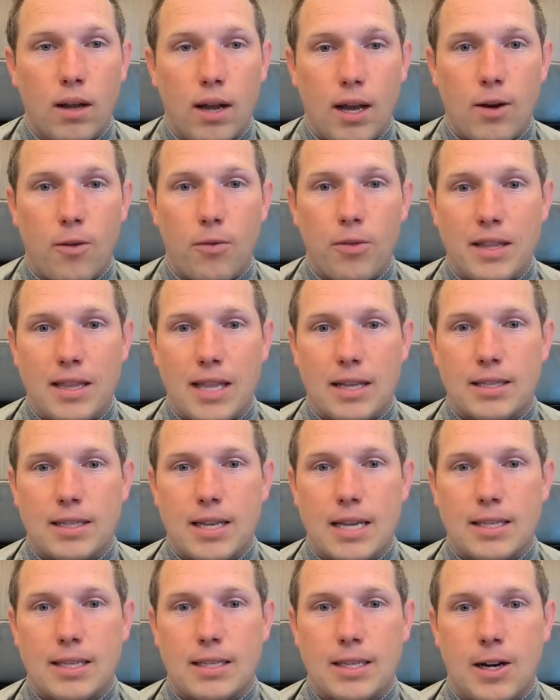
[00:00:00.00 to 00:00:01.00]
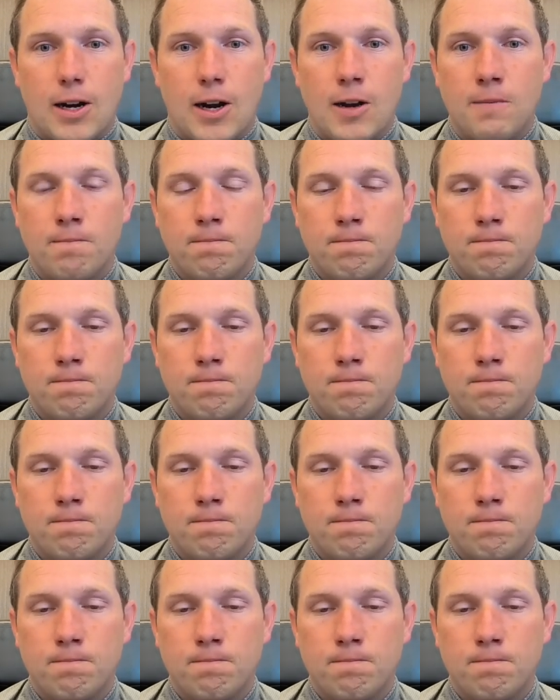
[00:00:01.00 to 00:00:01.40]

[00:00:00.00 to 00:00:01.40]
I don't think that's necessary.